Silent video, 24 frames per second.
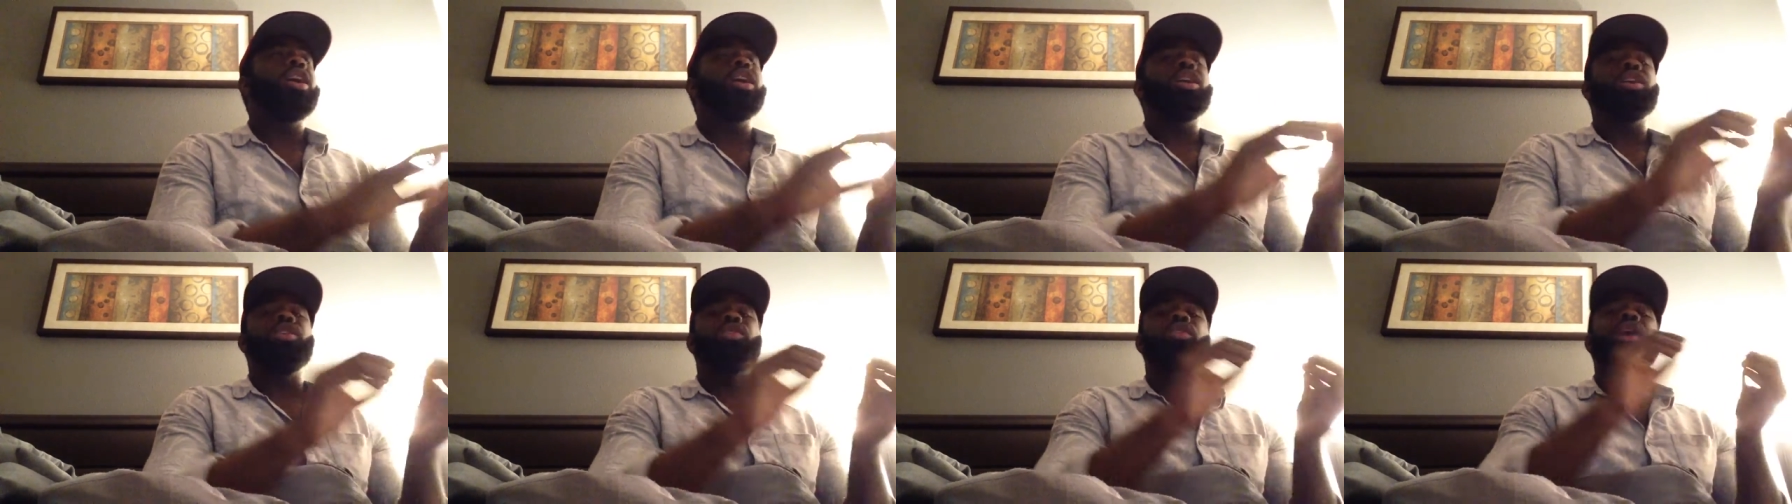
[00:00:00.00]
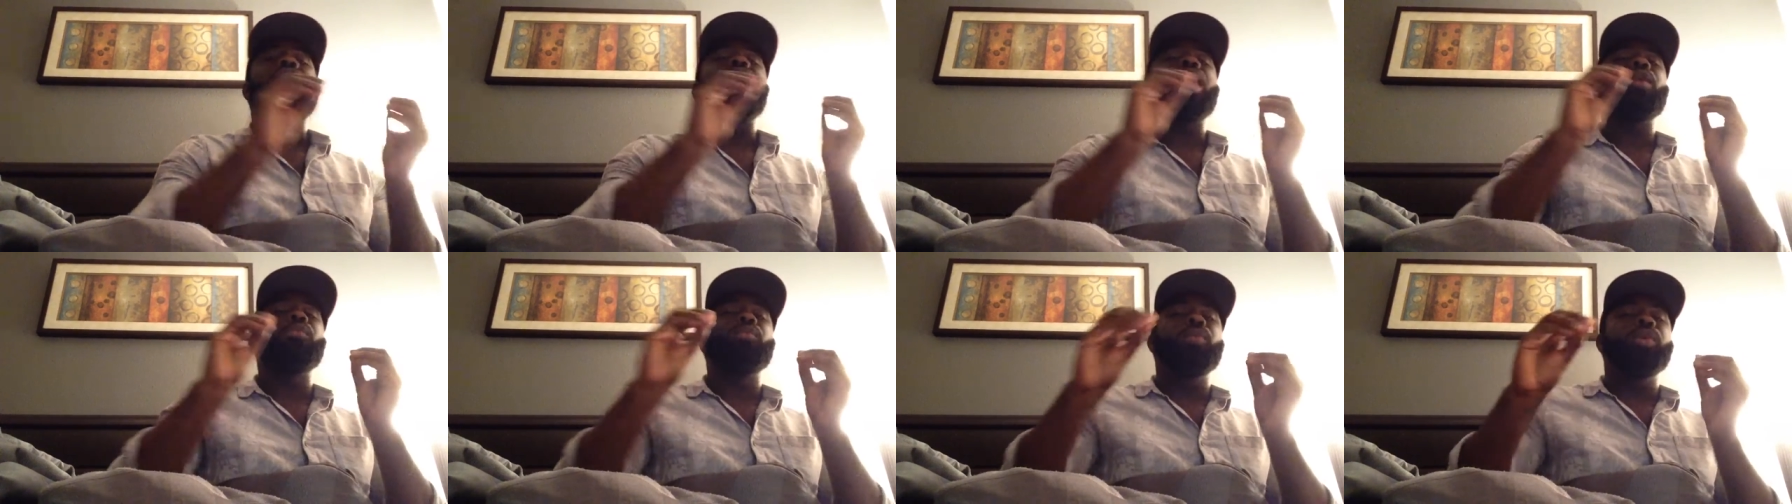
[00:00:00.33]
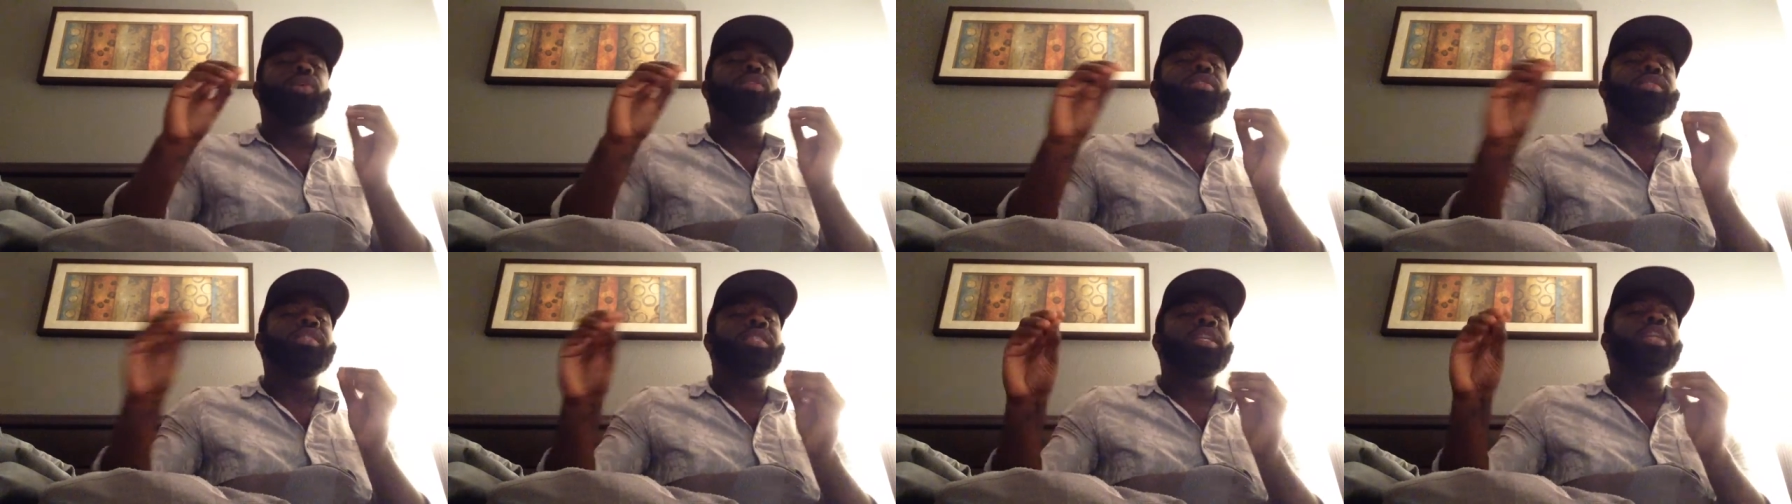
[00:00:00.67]
You know, I
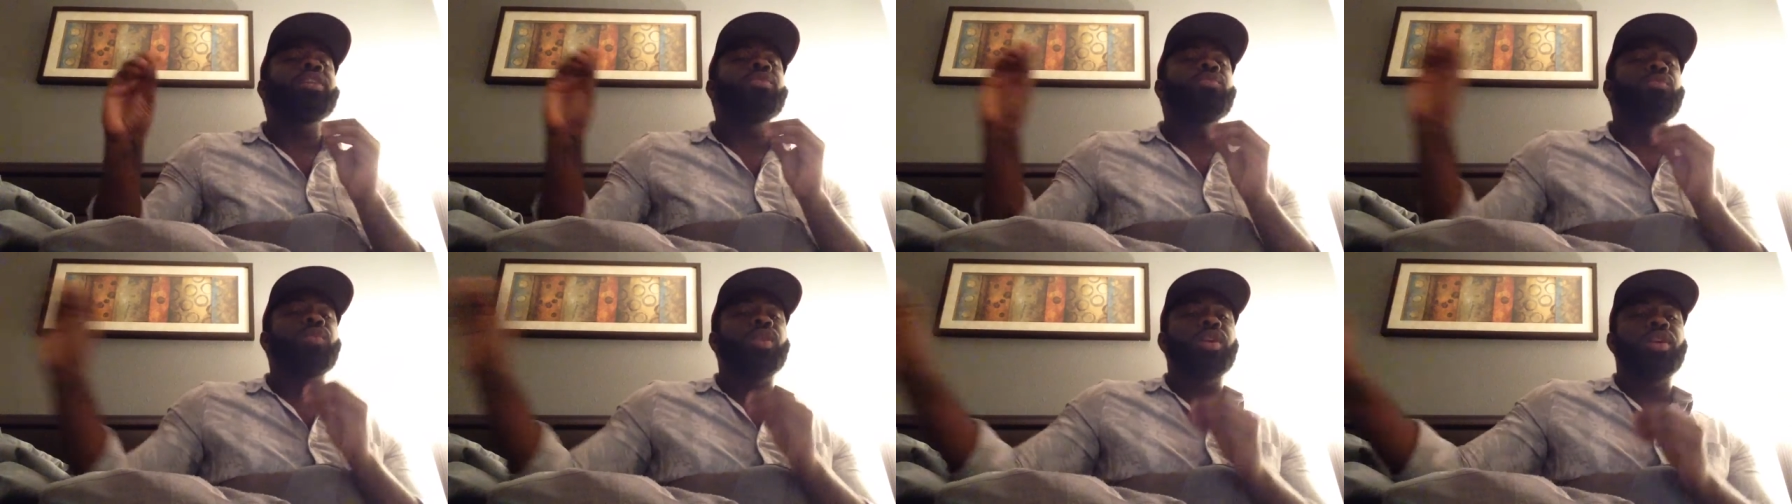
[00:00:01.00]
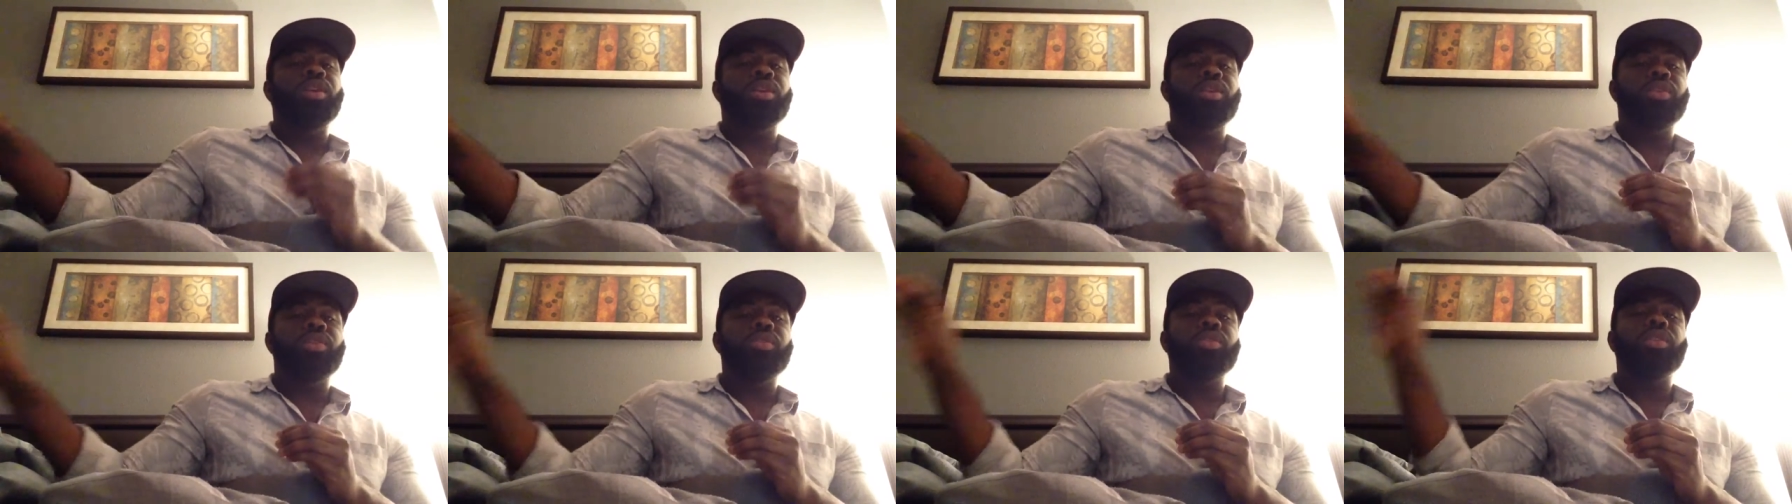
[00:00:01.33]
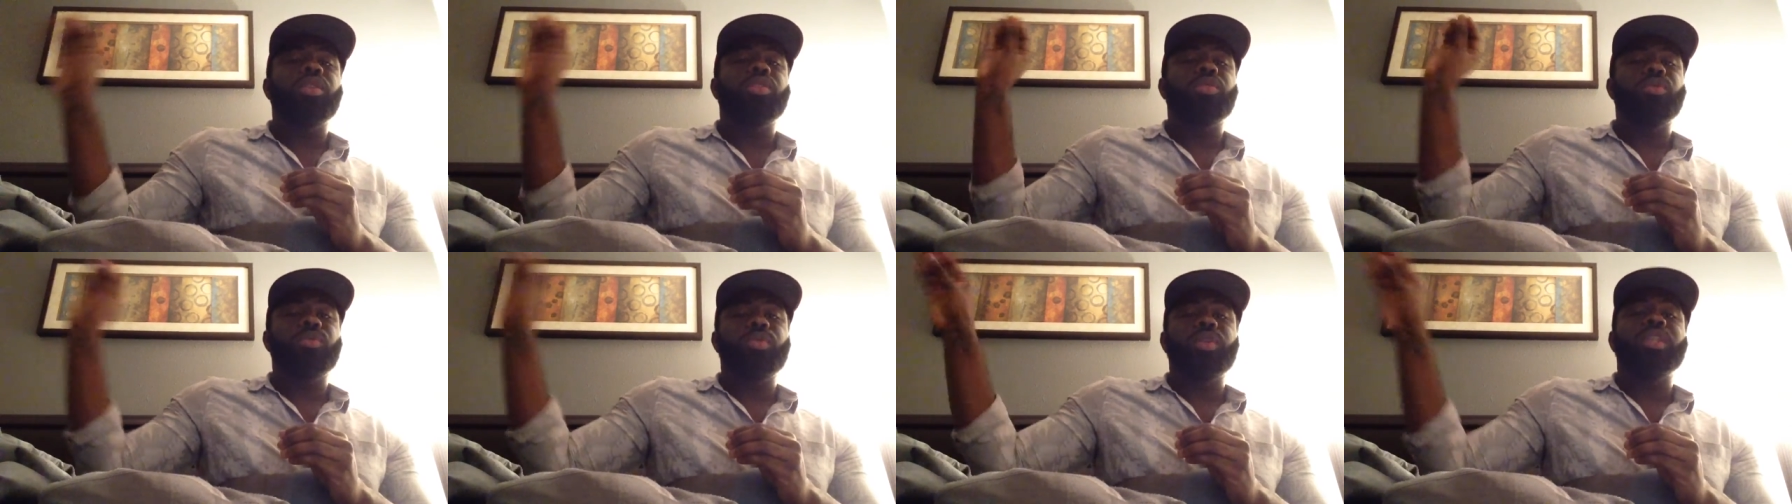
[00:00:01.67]
will send word
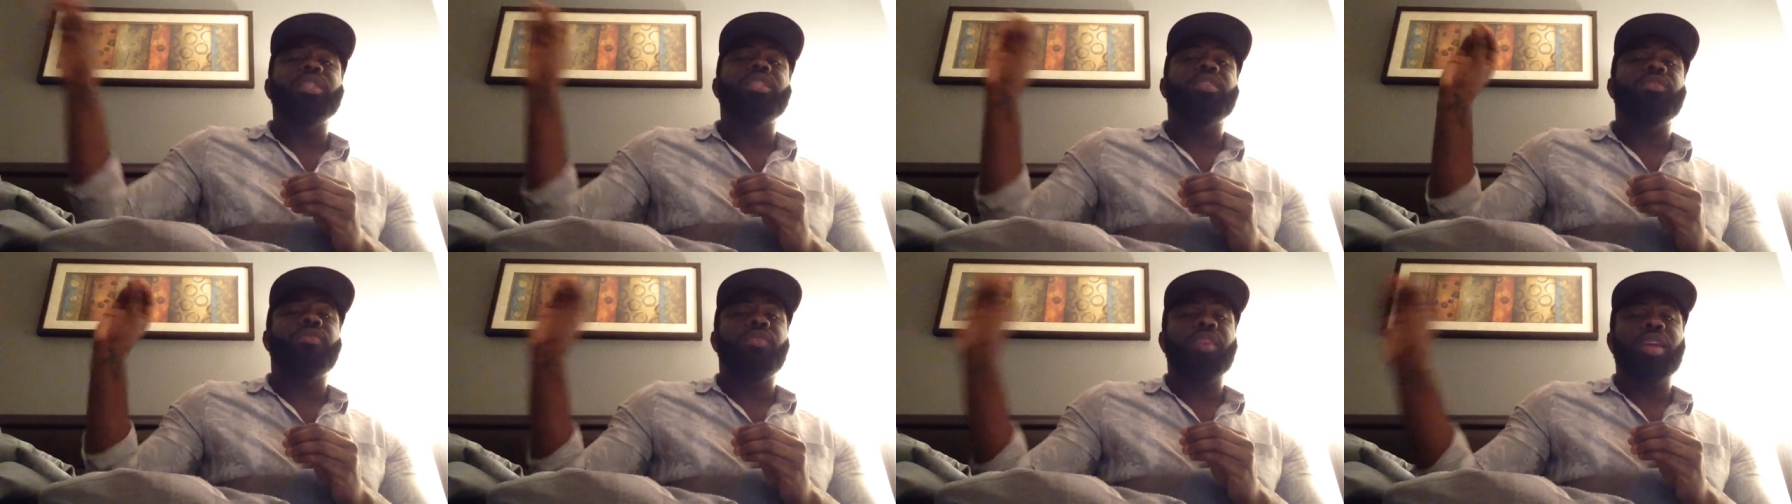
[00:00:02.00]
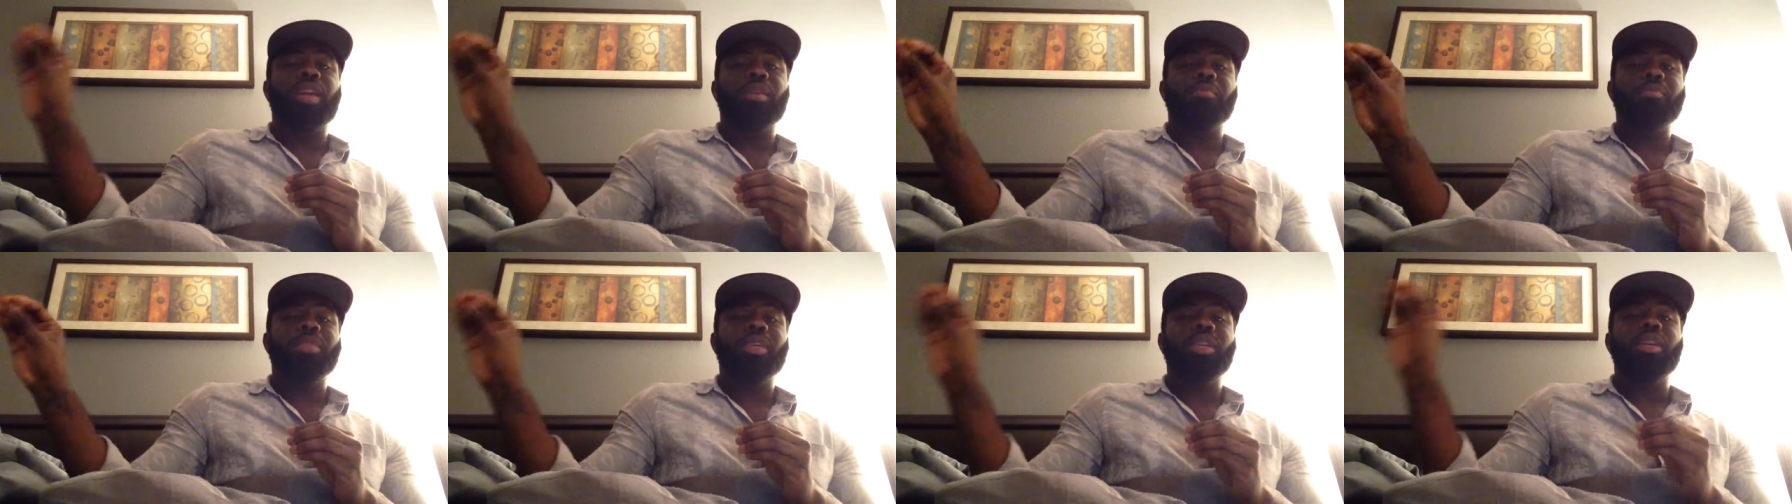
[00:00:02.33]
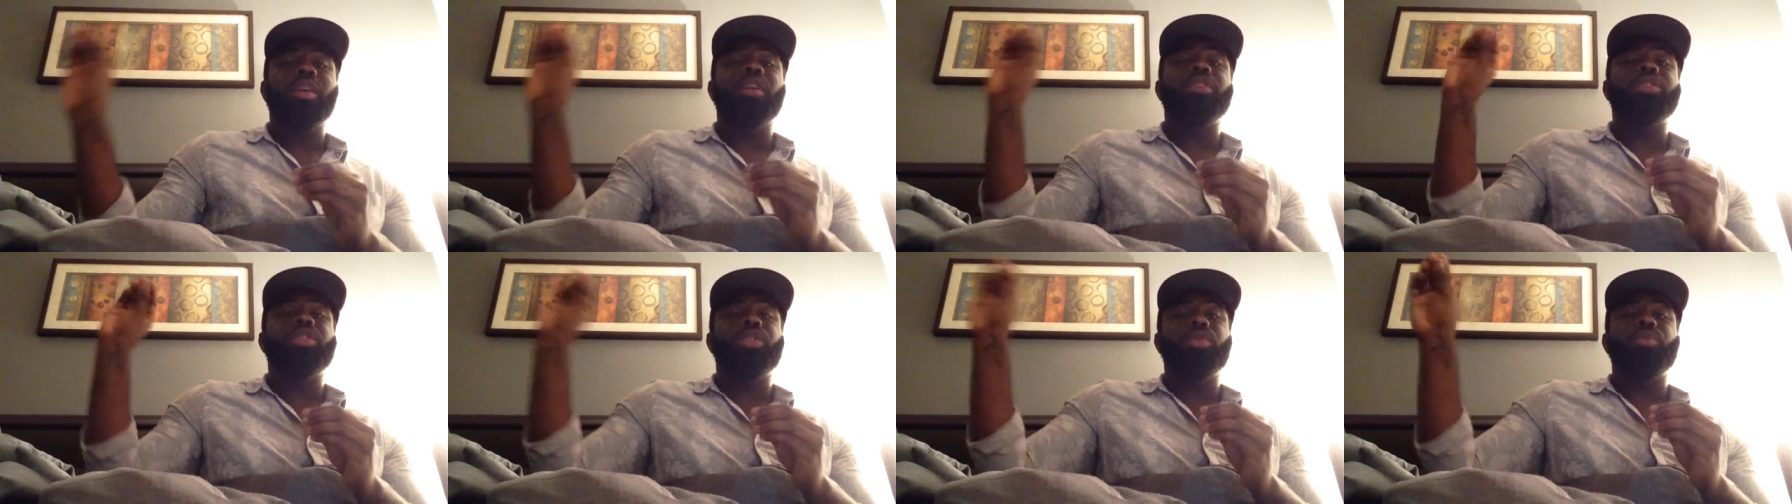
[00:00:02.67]
through his family
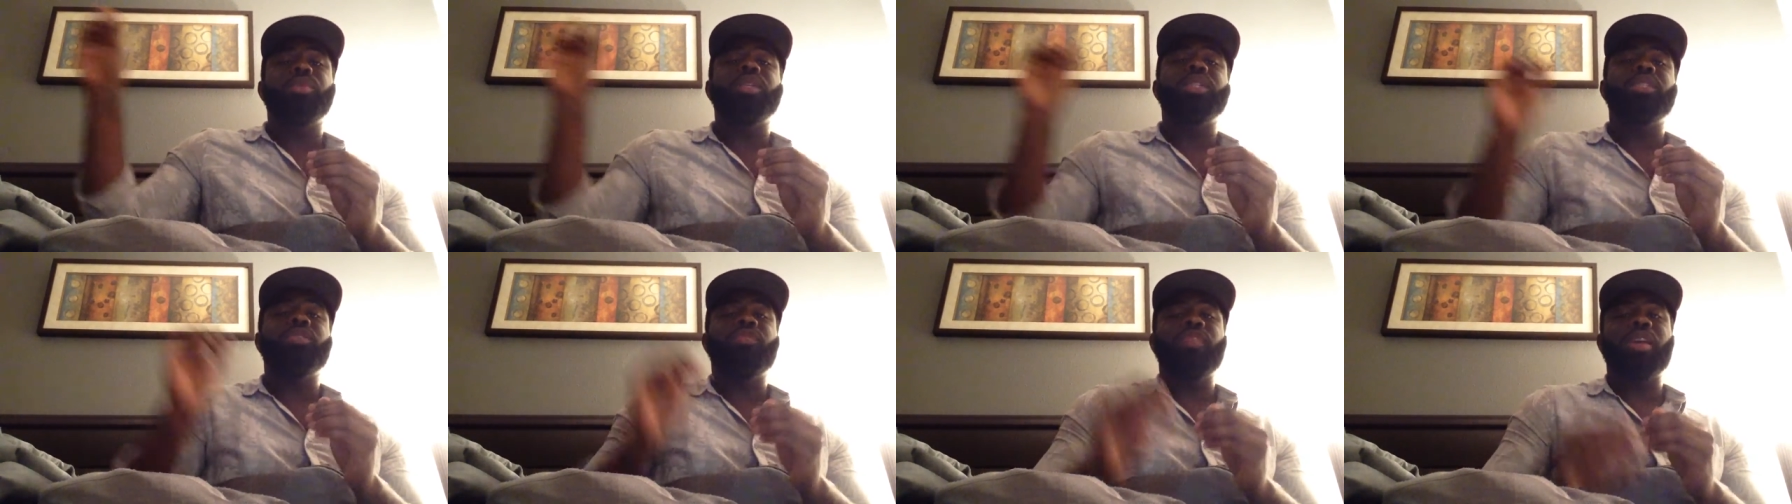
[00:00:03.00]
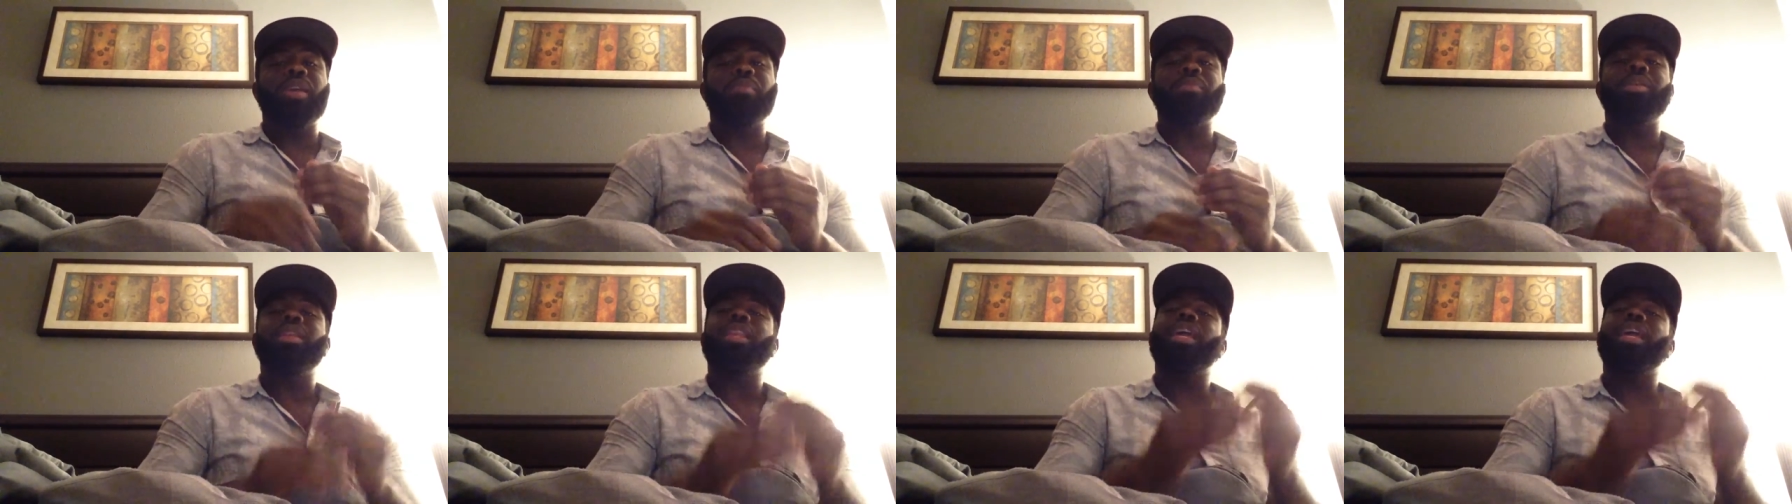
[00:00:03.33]
or to his family,